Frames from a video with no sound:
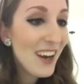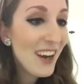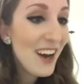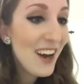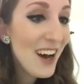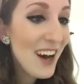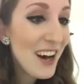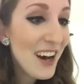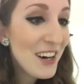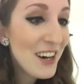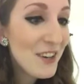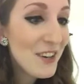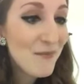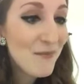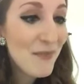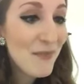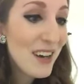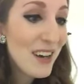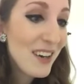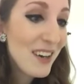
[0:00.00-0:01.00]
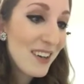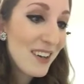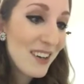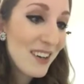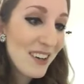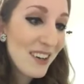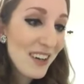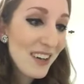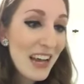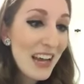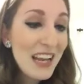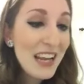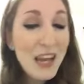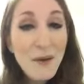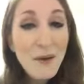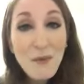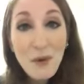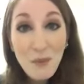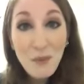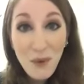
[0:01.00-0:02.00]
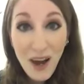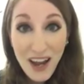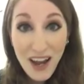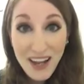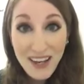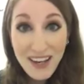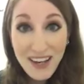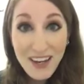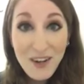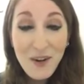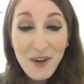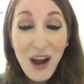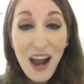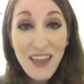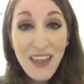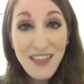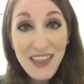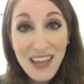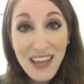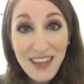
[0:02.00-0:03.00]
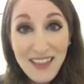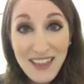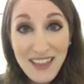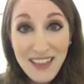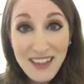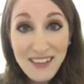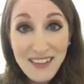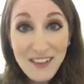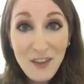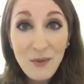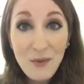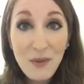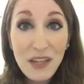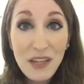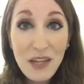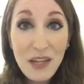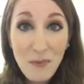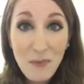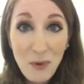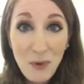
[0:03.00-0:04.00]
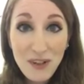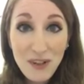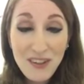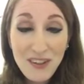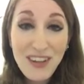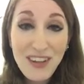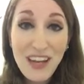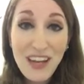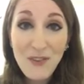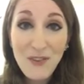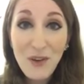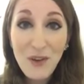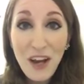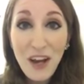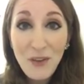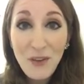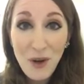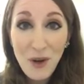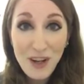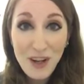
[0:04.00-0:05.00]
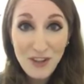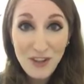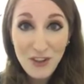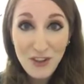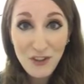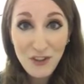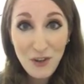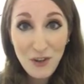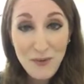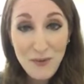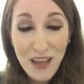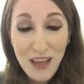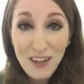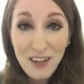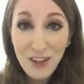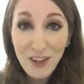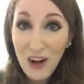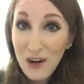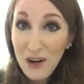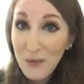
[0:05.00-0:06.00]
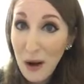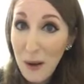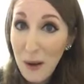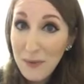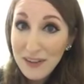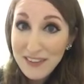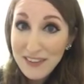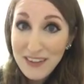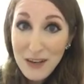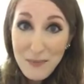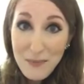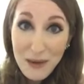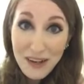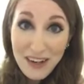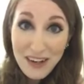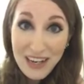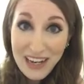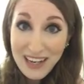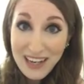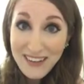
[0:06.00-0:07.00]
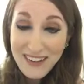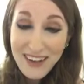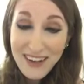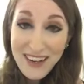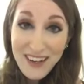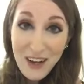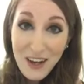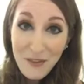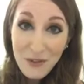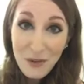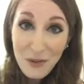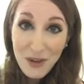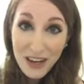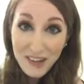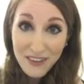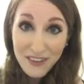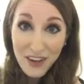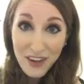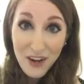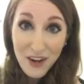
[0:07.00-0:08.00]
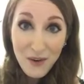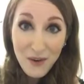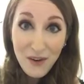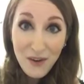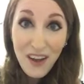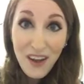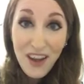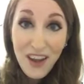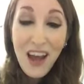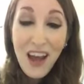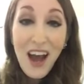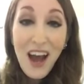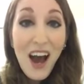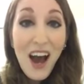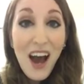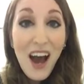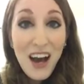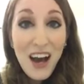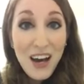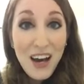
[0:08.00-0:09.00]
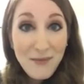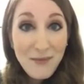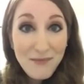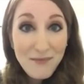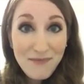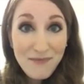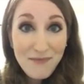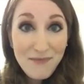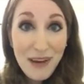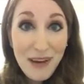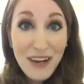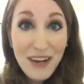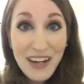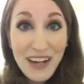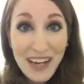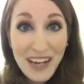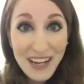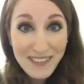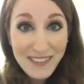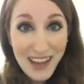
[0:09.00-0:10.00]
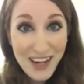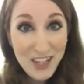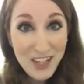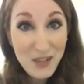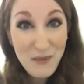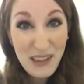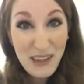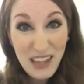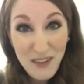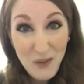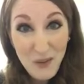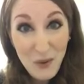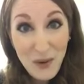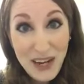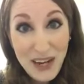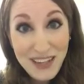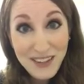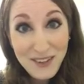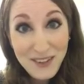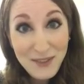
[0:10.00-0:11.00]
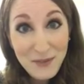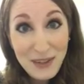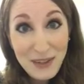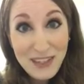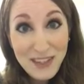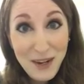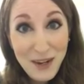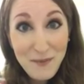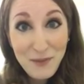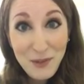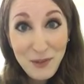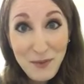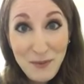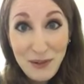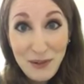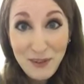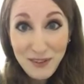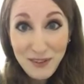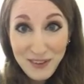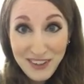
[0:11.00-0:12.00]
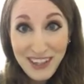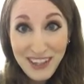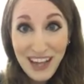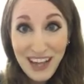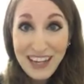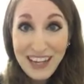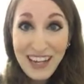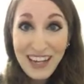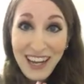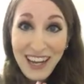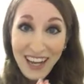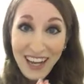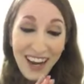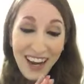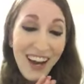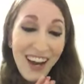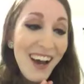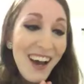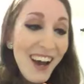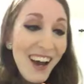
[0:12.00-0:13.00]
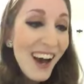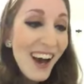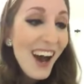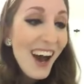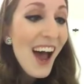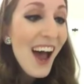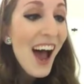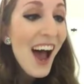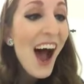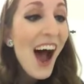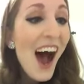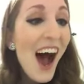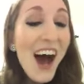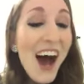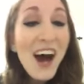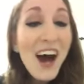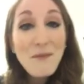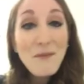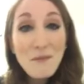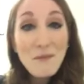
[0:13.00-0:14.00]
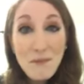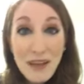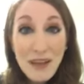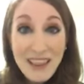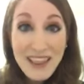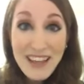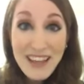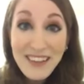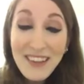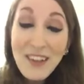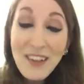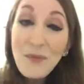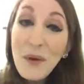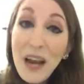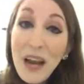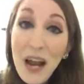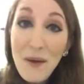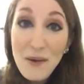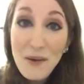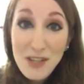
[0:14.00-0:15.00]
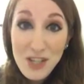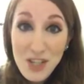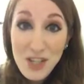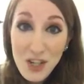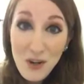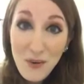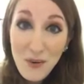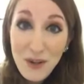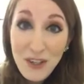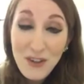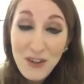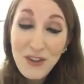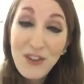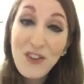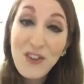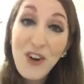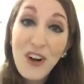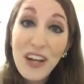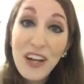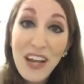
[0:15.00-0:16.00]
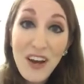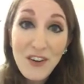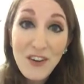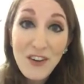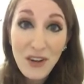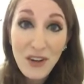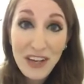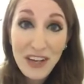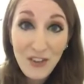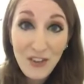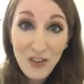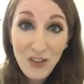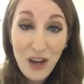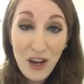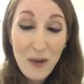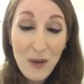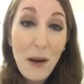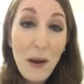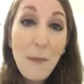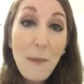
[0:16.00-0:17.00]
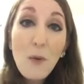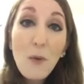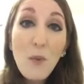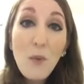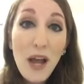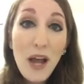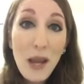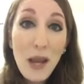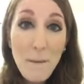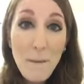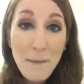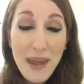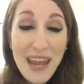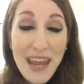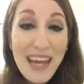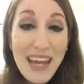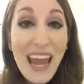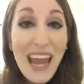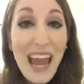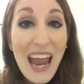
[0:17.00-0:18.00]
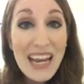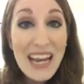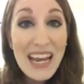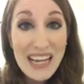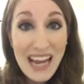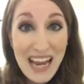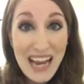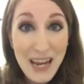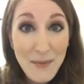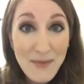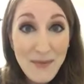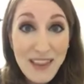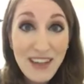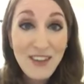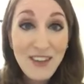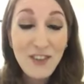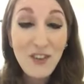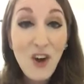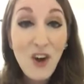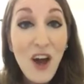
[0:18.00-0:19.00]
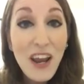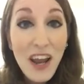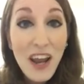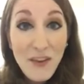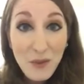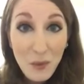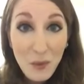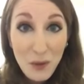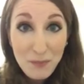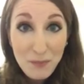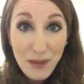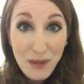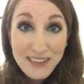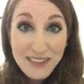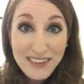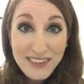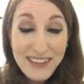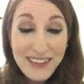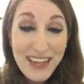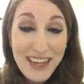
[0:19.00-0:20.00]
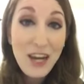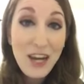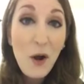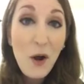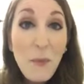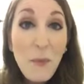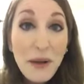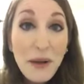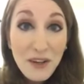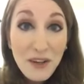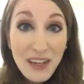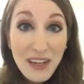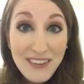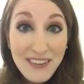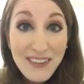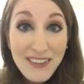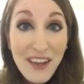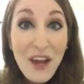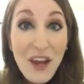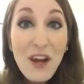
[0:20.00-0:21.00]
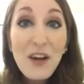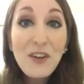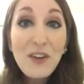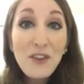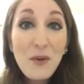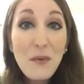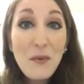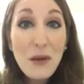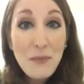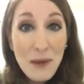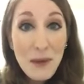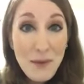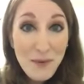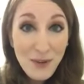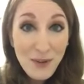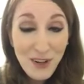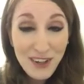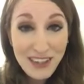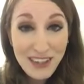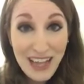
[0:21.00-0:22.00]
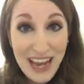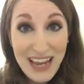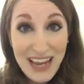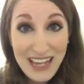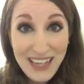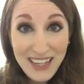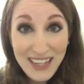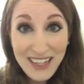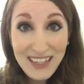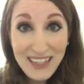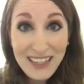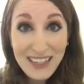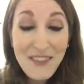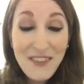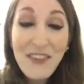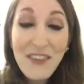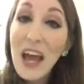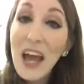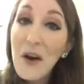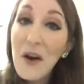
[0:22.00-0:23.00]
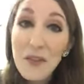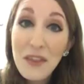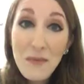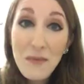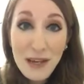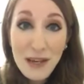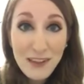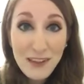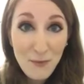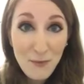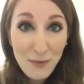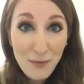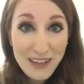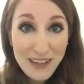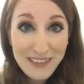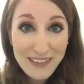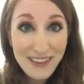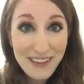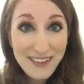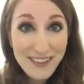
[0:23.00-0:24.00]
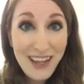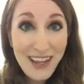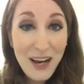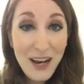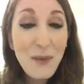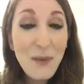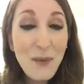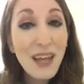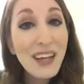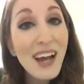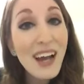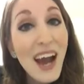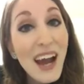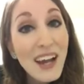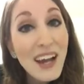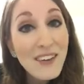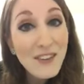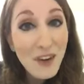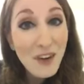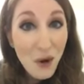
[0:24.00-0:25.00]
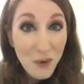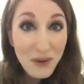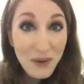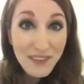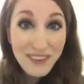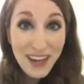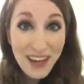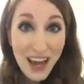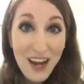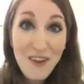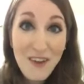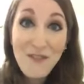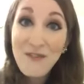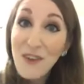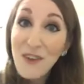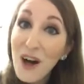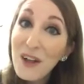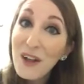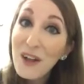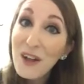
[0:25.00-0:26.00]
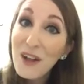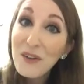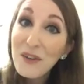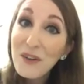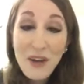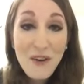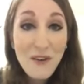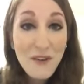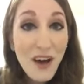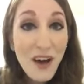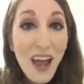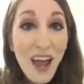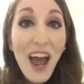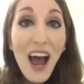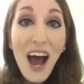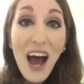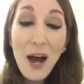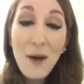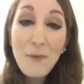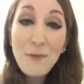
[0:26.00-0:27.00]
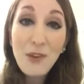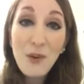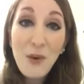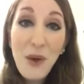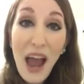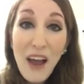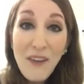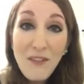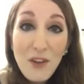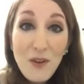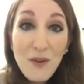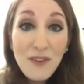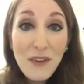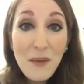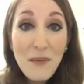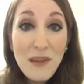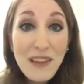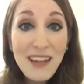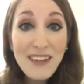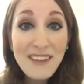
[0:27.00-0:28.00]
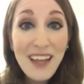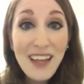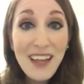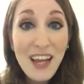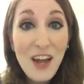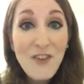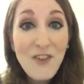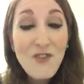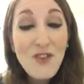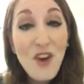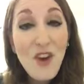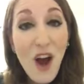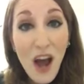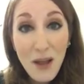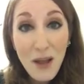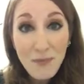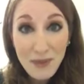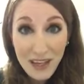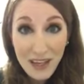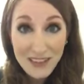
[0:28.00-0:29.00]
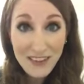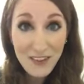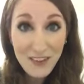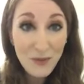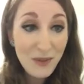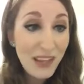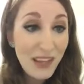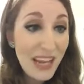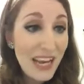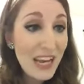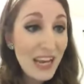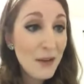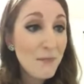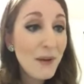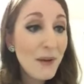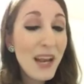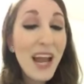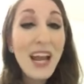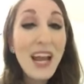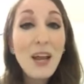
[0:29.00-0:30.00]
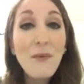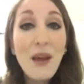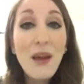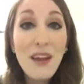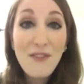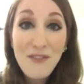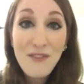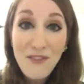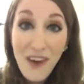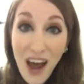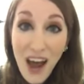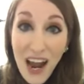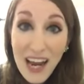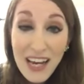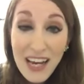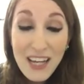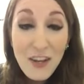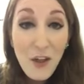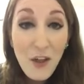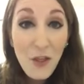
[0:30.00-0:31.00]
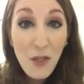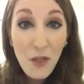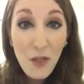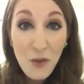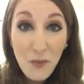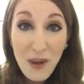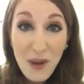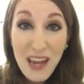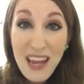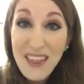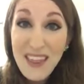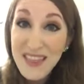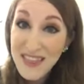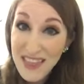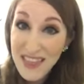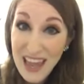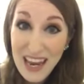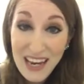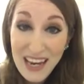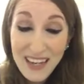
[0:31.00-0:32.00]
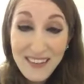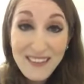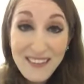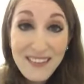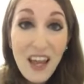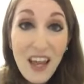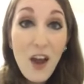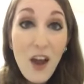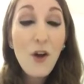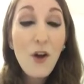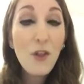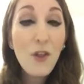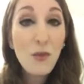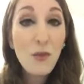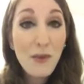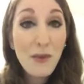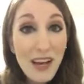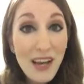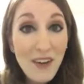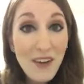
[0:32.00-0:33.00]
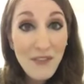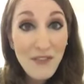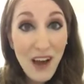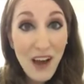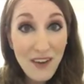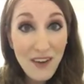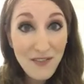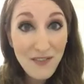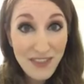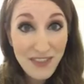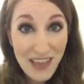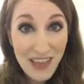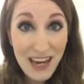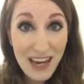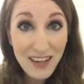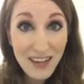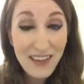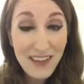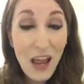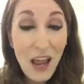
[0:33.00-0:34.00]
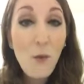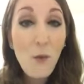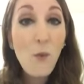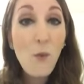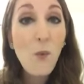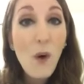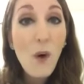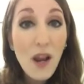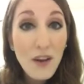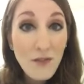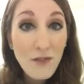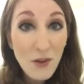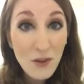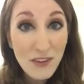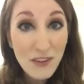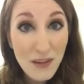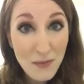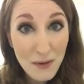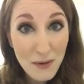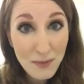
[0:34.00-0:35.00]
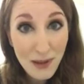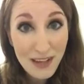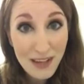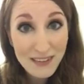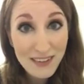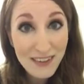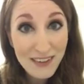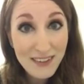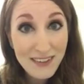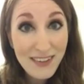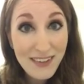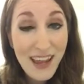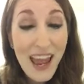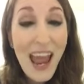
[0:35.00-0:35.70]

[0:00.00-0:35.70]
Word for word: Um Number one, I think that this is really important. If you guys watched the Zoom that Laura Robinson and Marianne did a few days ago, um, Marianne is actually my level one, which I'm super lucky. um, but this is what I would do when you're starting out your Instagram. Number one, pick a name that does not have the word plexus in it. Oh my goodness. So many people are like, living healthy because of plexus and i'm like guys no one's gonna follow you um, so you have to do something that's like not plexus related but anyway find three things three to five things and one of those can be plexus